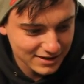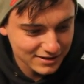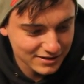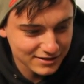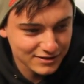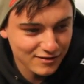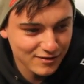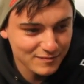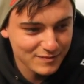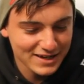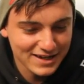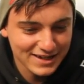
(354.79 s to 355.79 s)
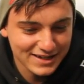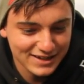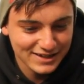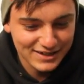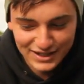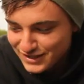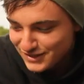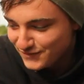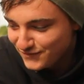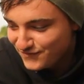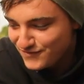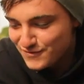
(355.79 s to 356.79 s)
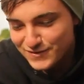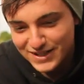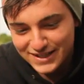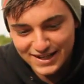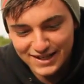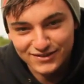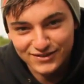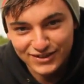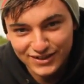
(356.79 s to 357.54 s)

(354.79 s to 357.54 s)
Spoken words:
It was £9 14 ounce.